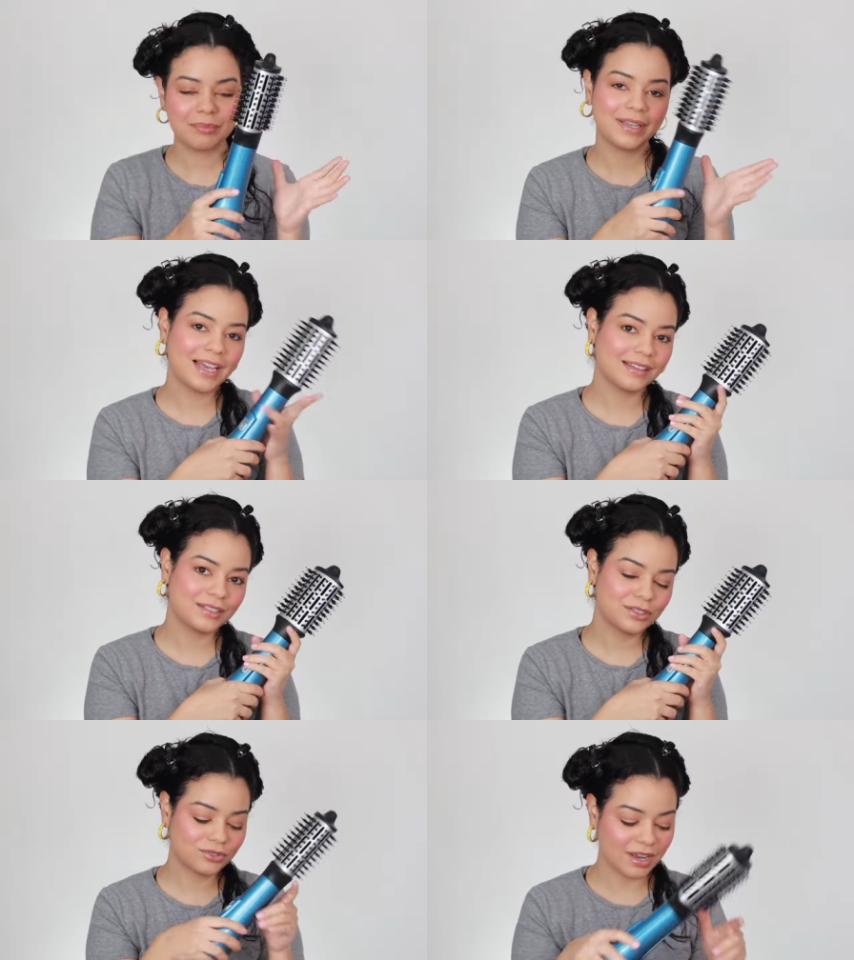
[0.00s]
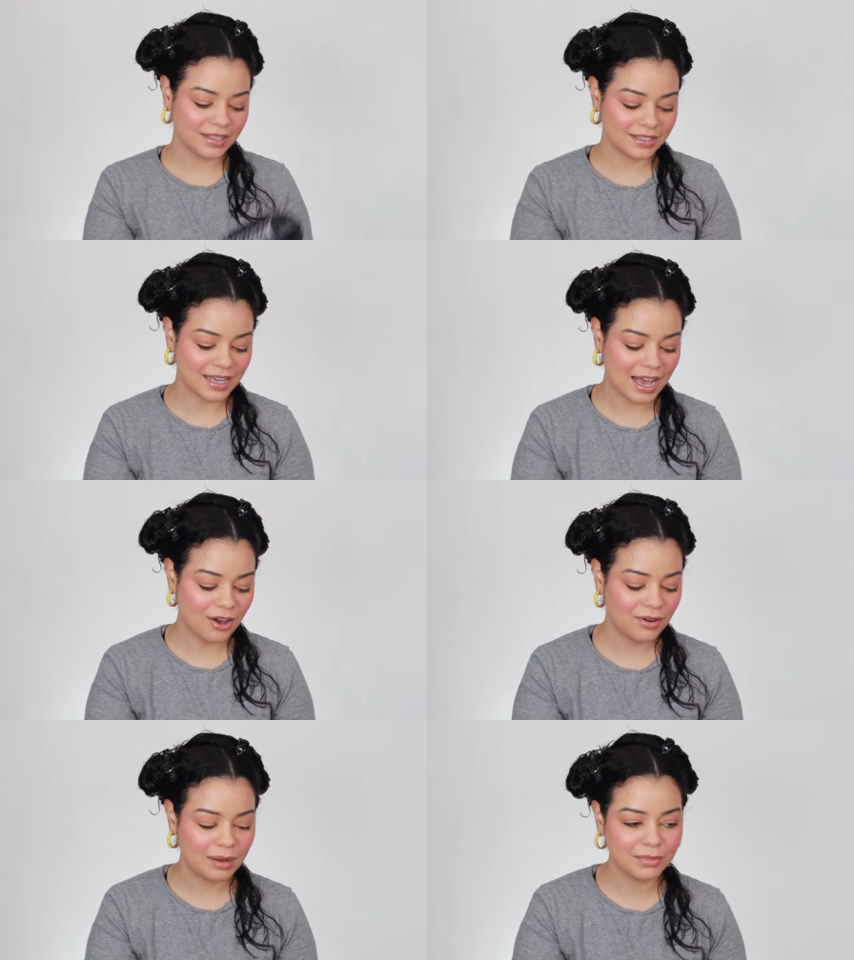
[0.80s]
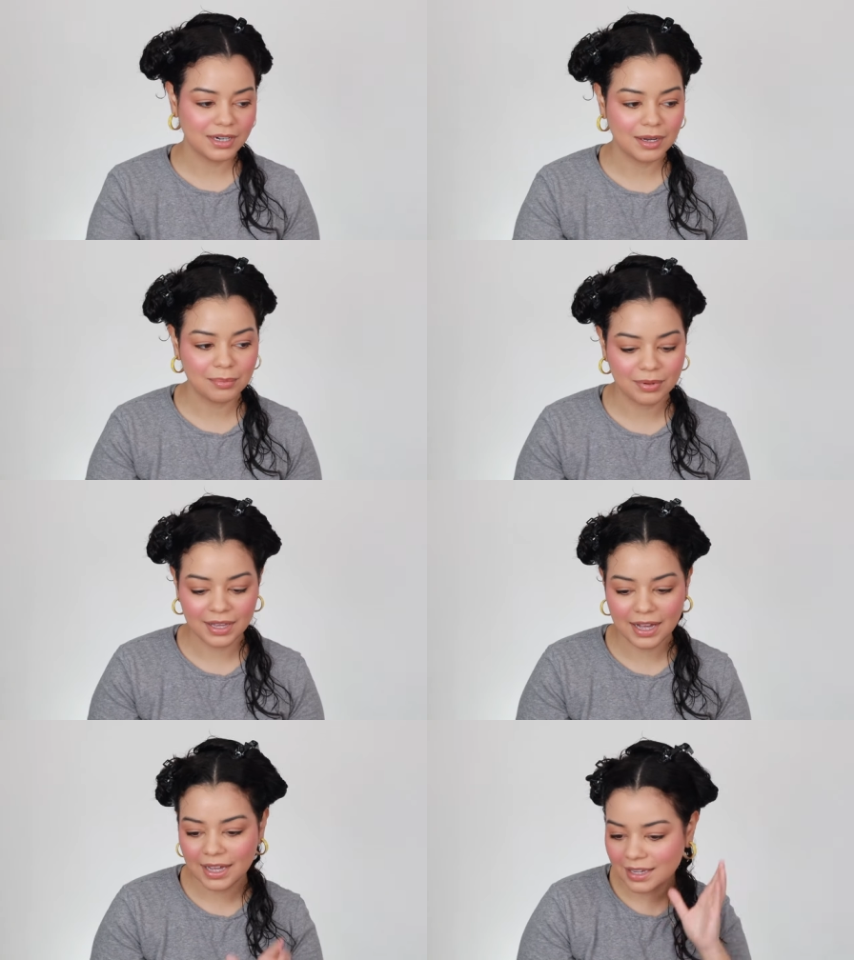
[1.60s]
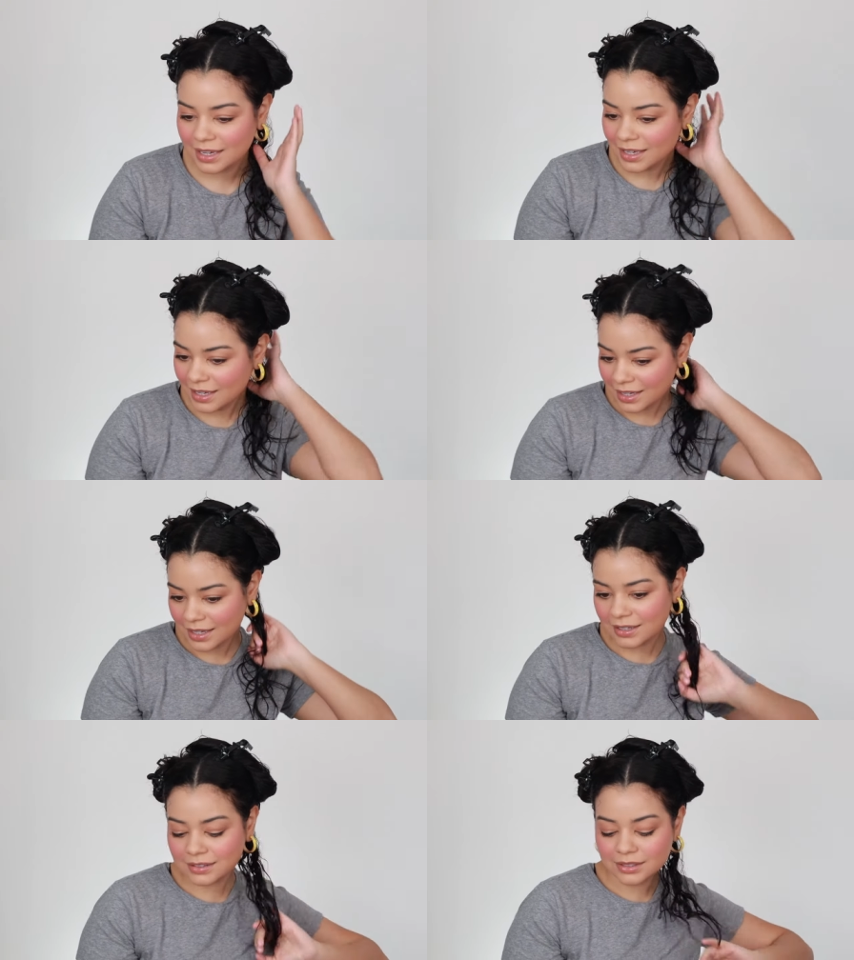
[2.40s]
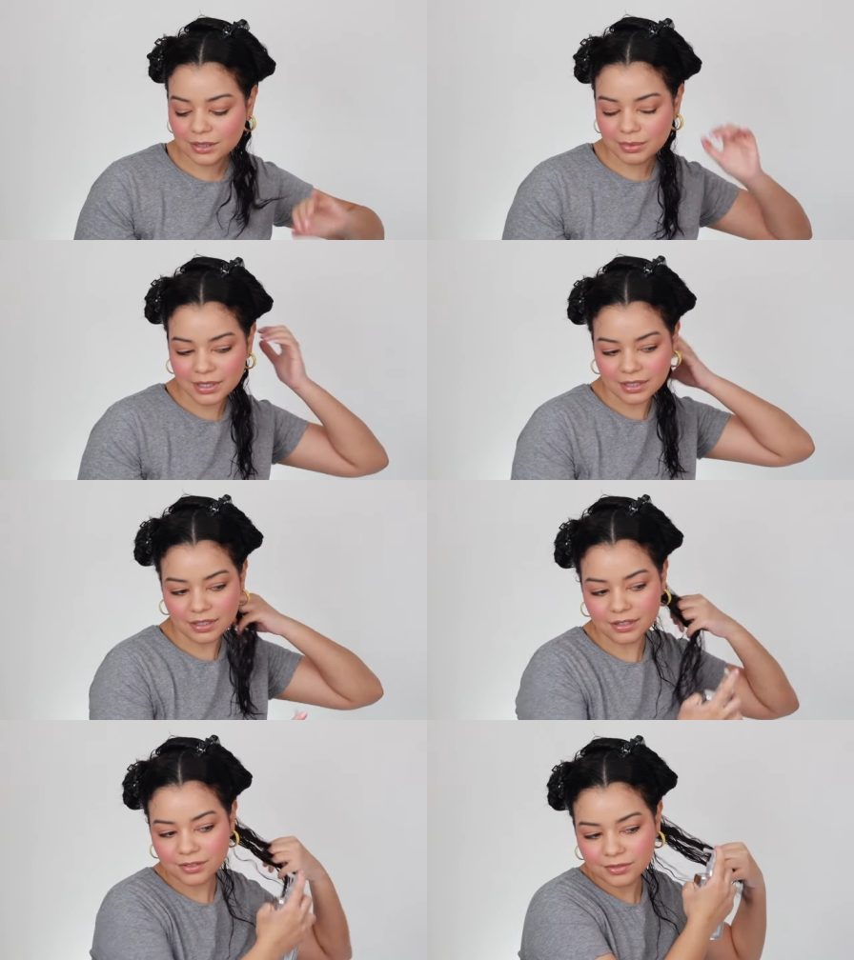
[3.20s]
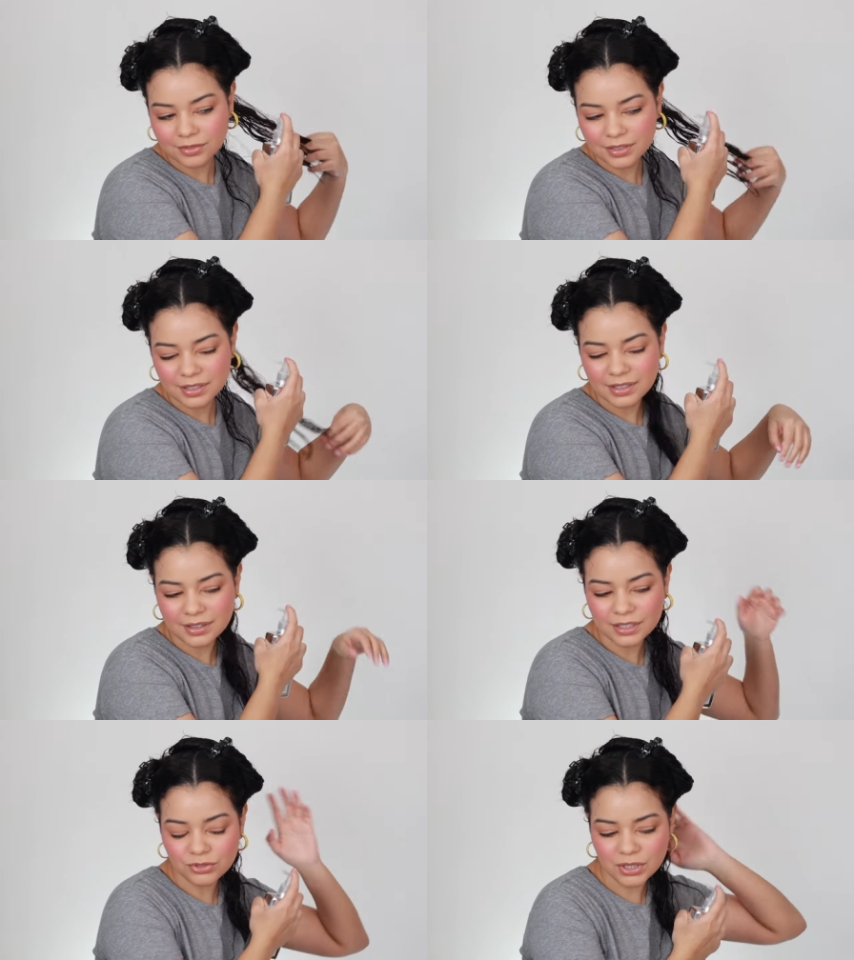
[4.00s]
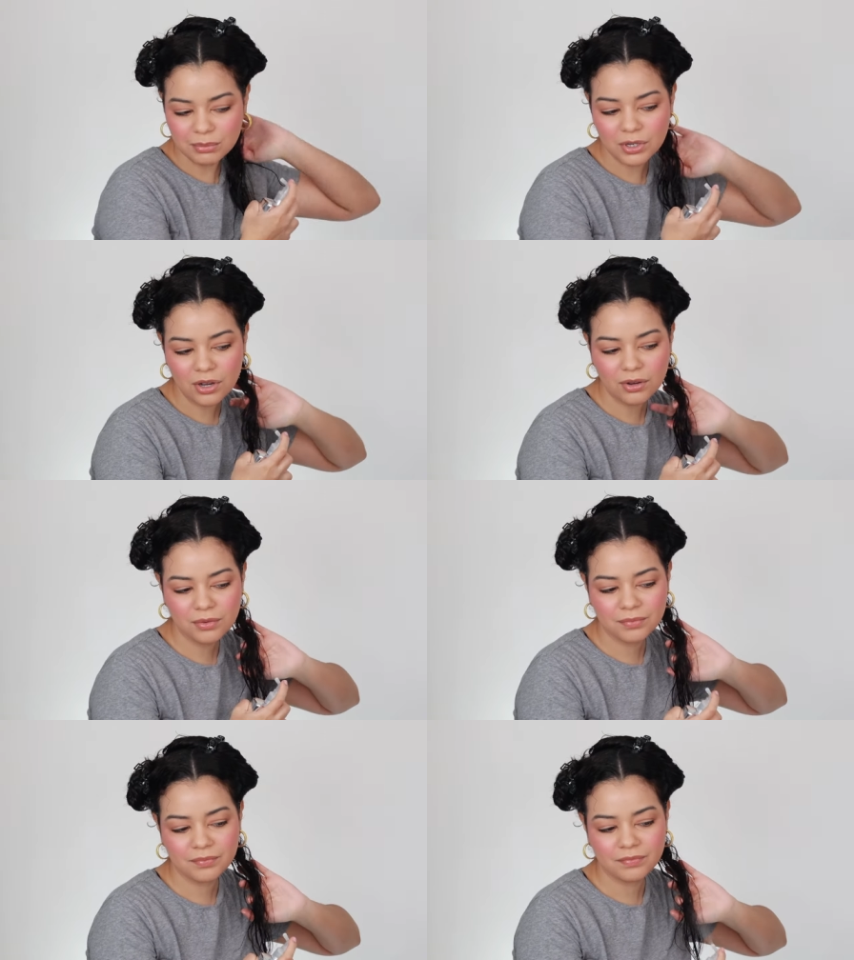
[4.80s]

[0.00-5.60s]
But yeah, let's try this out. I'm gonna apply a little bit of the Dream Coat